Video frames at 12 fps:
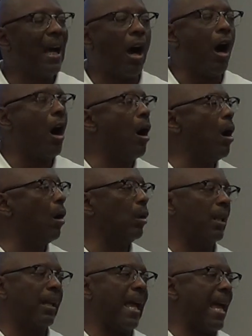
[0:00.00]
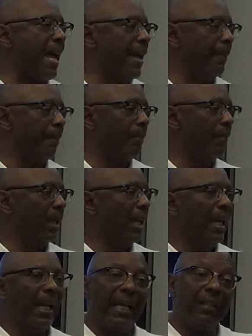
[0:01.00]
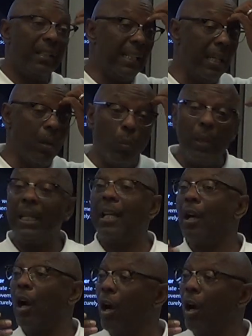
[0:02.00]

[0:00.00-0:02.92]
All of that. And then we get